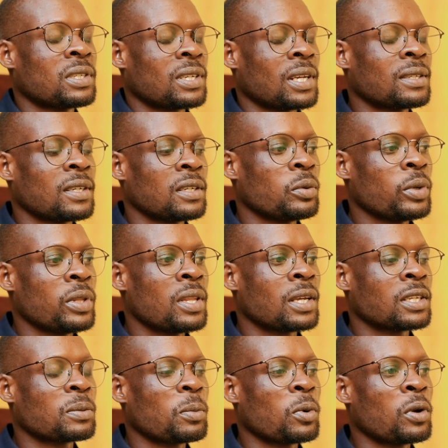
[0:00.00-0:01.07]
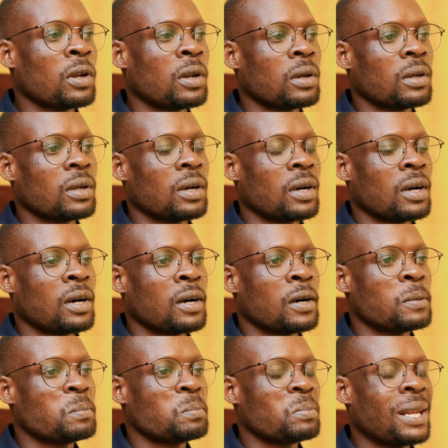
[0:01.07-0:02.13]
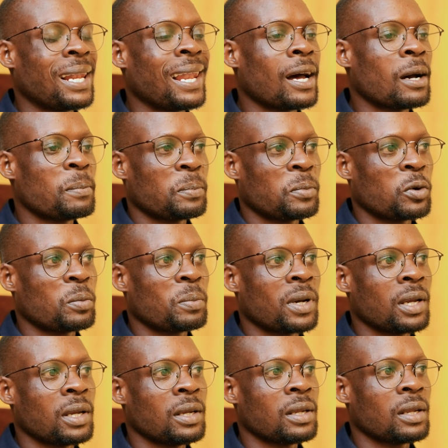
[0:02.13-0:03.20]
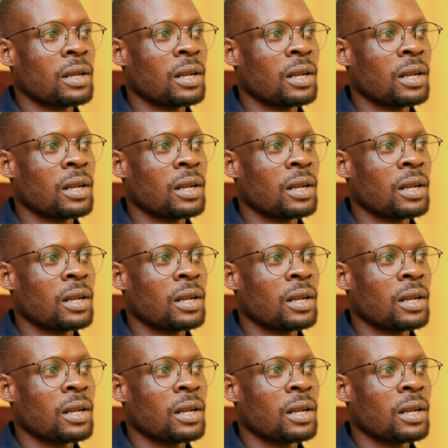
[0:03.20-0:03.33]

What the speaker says: started with a small lump on my